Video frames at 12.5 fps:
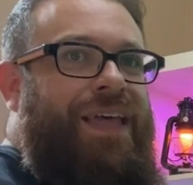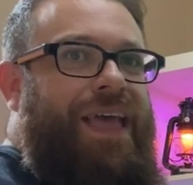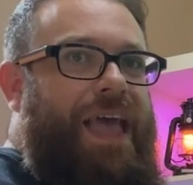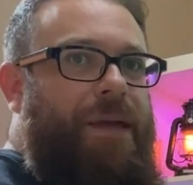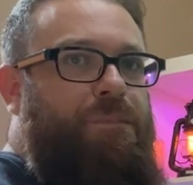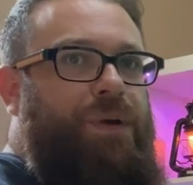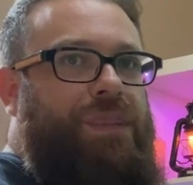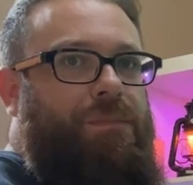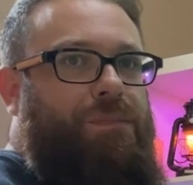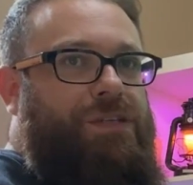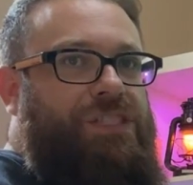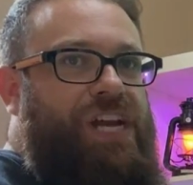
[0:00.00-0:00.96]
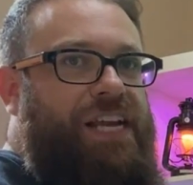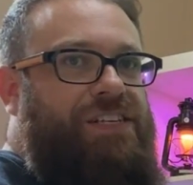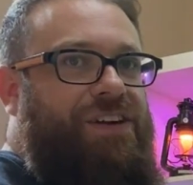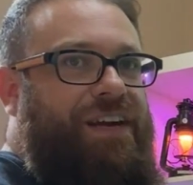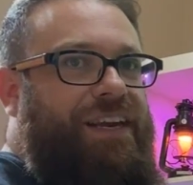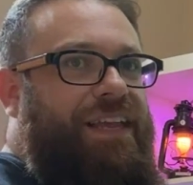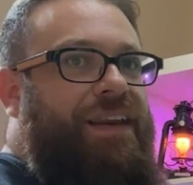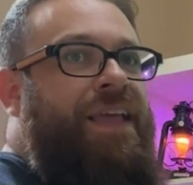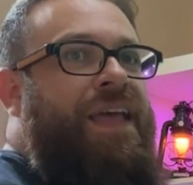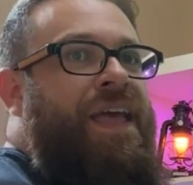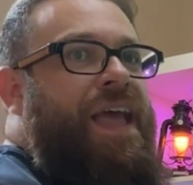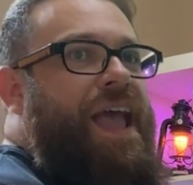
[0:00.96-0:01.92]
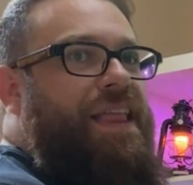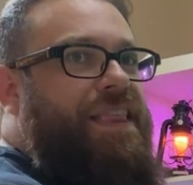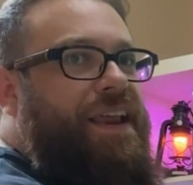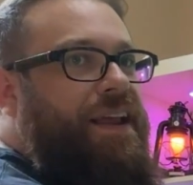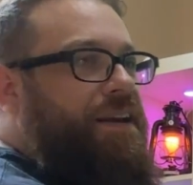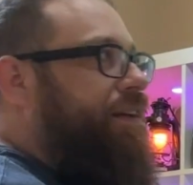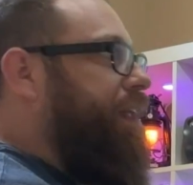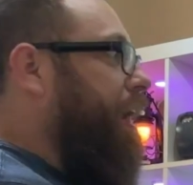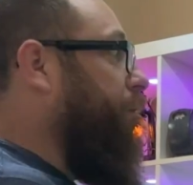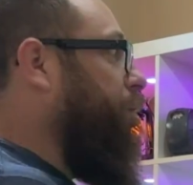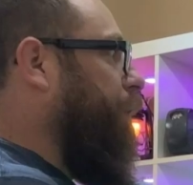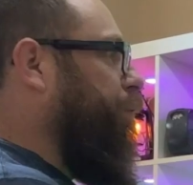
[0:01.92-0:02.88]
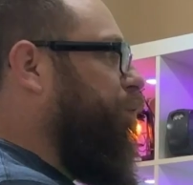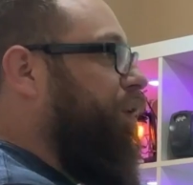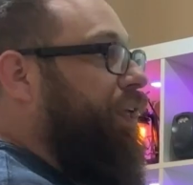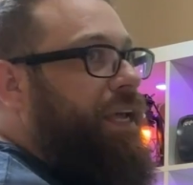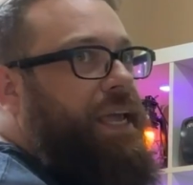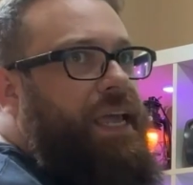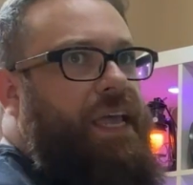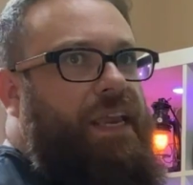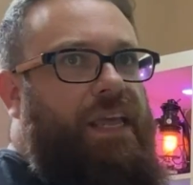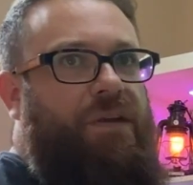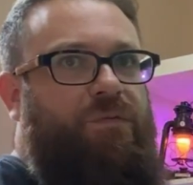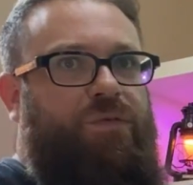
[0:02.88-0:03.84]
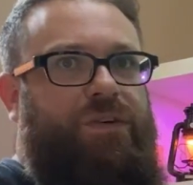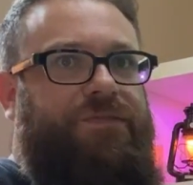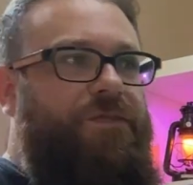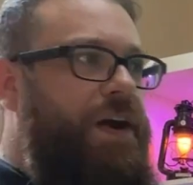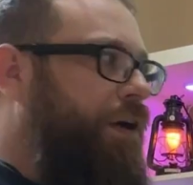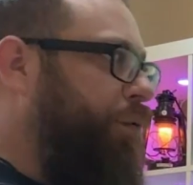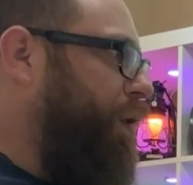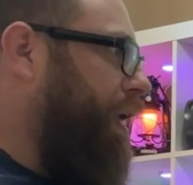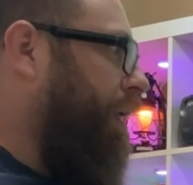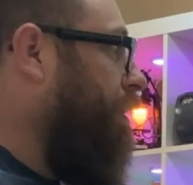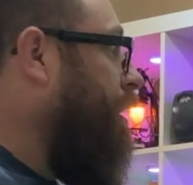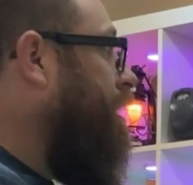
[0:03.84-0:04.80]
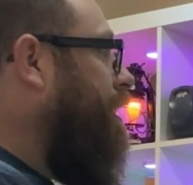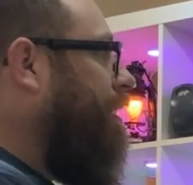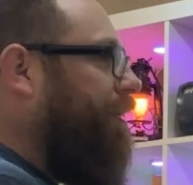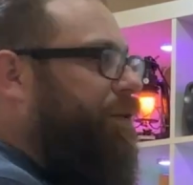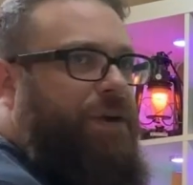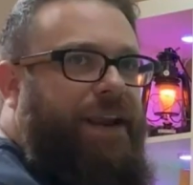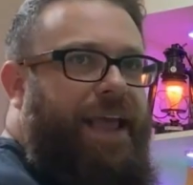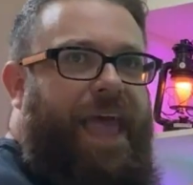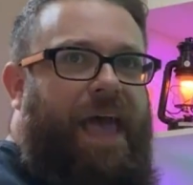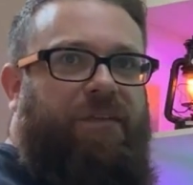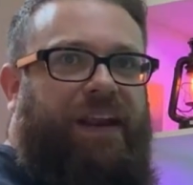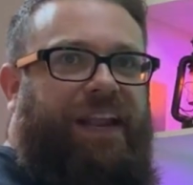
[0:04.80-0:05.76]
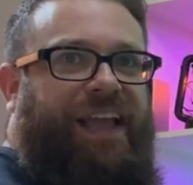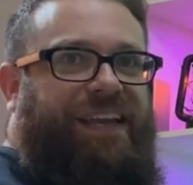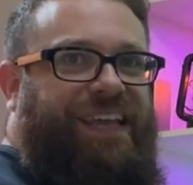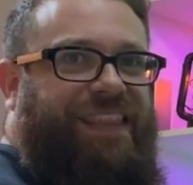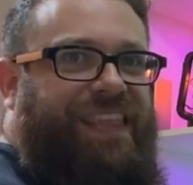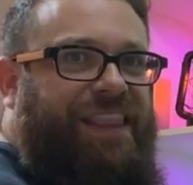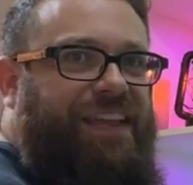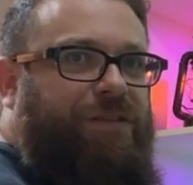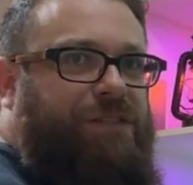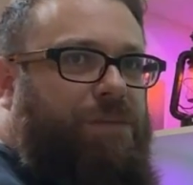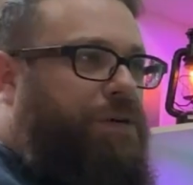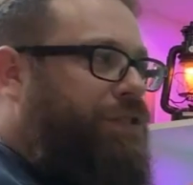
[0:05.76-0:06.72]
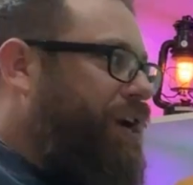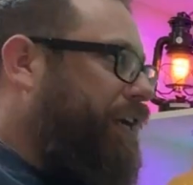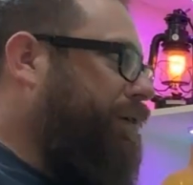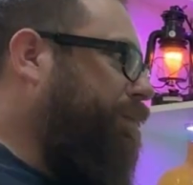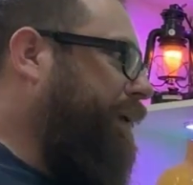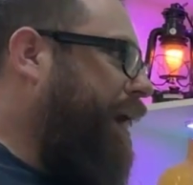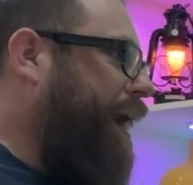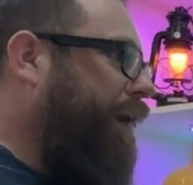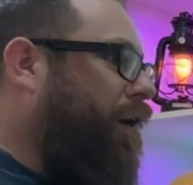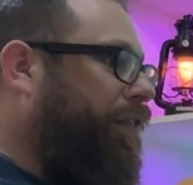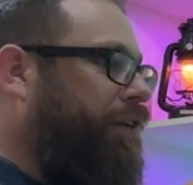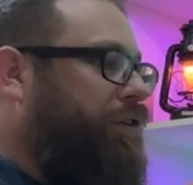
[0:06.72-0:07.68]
and put the projector in it, and then it definitely really hit it very well. You wouldn't have any idea that there was a projector behind all